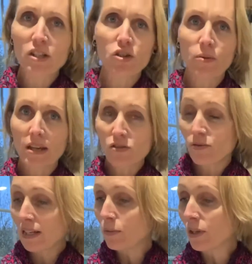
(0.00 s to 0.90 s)
sure that's
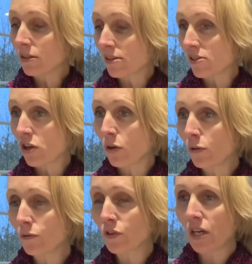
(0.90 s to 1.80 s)
really well
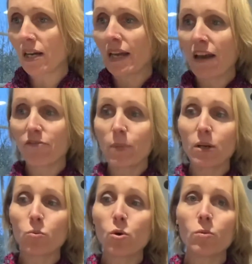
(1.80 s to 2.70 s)
dissolved. I have my
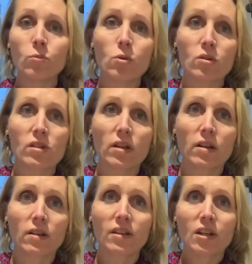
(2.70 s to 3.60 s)
warm
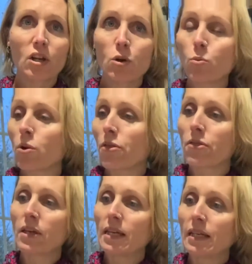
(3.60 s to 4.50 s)
water with
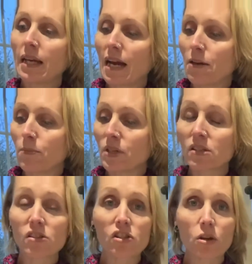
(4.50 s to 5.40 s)
the
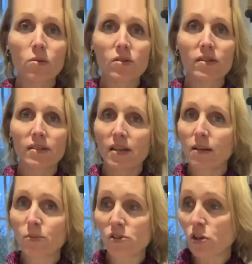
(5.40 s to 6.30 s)
salt, the
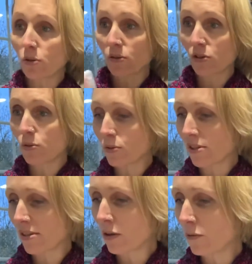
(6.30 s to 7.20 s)
table salt, all
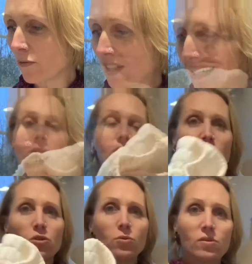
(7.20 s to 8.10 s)
dissolved. The
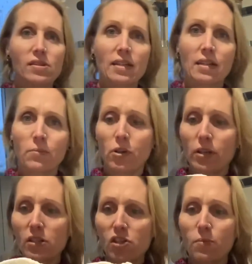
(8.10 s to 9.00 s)
shorts that I'm
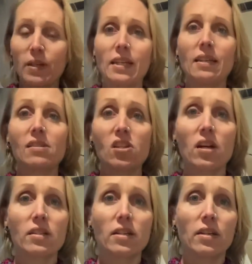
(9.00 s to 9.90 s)
going to be
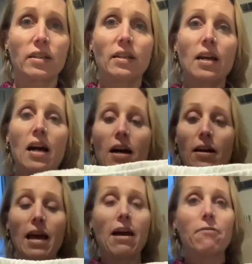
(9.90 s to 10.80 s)
tie-dyeing, I
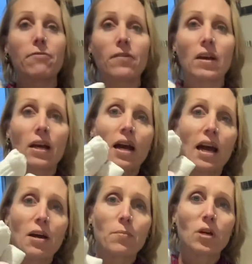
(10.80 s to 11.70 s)
have
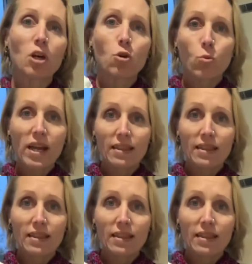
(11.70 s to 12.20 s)
wet